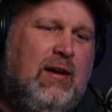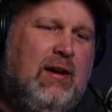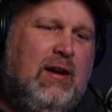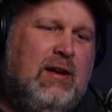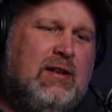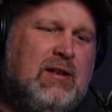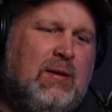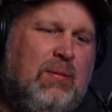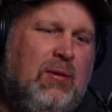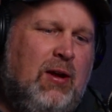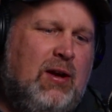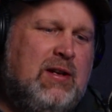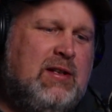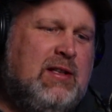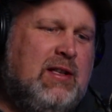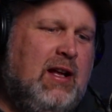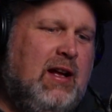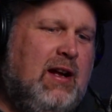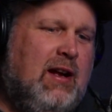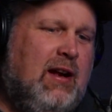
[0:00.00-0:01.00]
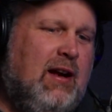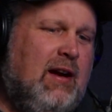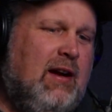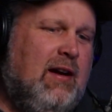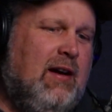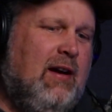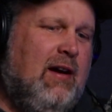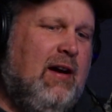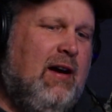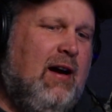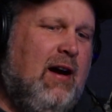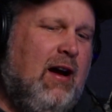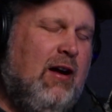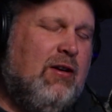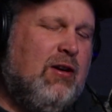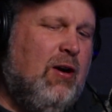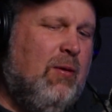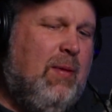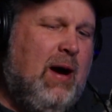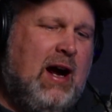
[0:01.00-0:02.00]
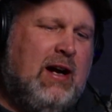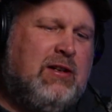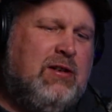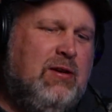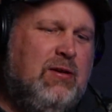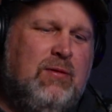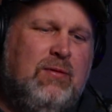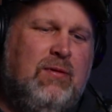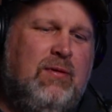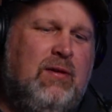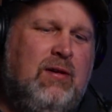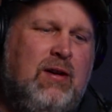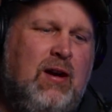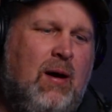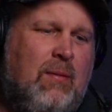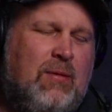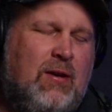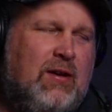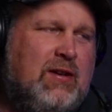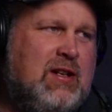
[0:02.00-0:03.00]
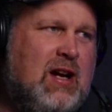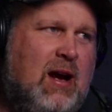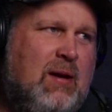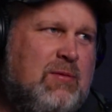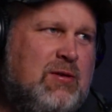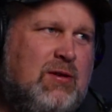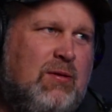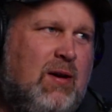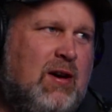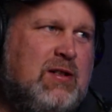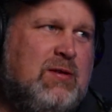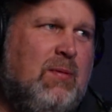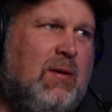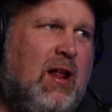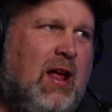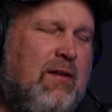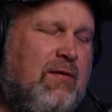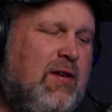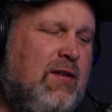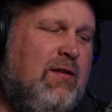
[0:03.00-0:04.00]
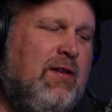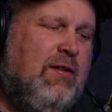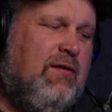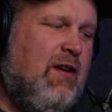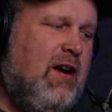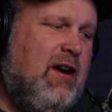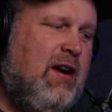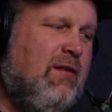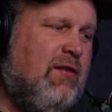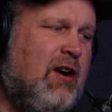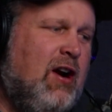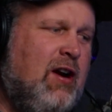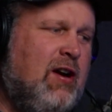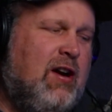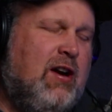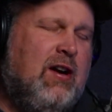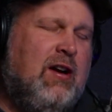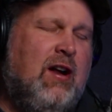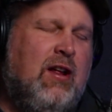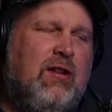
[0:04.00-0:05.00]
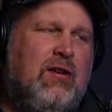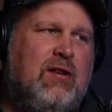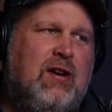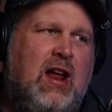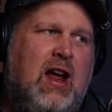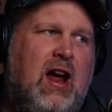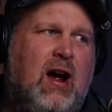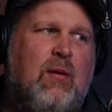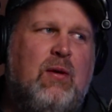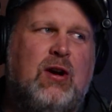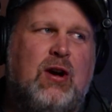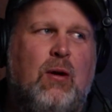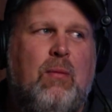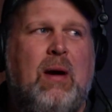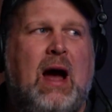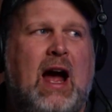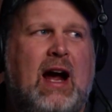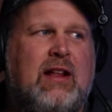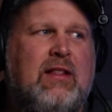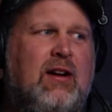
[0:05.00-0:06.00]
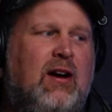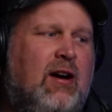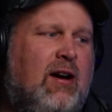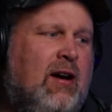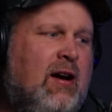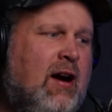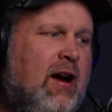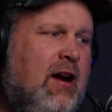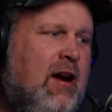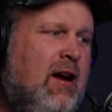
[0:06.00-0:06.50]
It's a place that I'll go back to a number of times the rest of my life. Even if I never hunted another day, I would go back there.